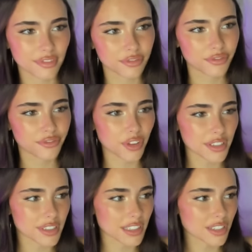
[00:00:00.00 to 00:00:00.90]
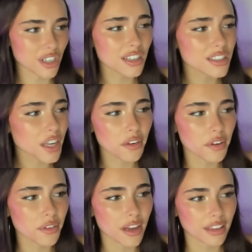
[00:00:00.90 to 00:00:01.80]
falsely judged i don't
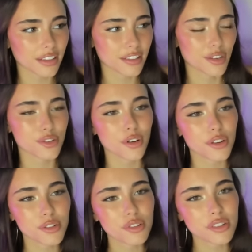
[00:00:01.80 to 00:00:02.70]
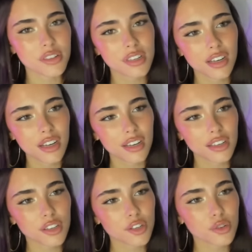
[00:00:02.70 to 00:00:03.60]
know i think that those are also just
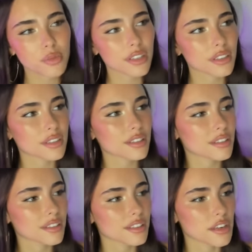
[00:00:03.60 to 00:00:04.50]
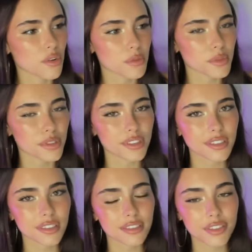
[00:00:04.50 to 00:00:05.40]
human normal
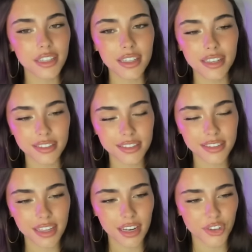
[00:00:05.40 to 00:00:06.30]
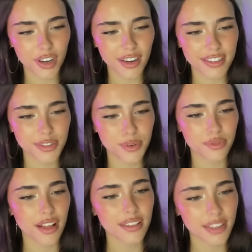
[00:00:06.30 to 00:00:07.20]
feelings and I try not to
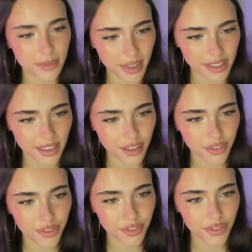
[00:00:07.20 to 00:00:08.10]
invalidate myself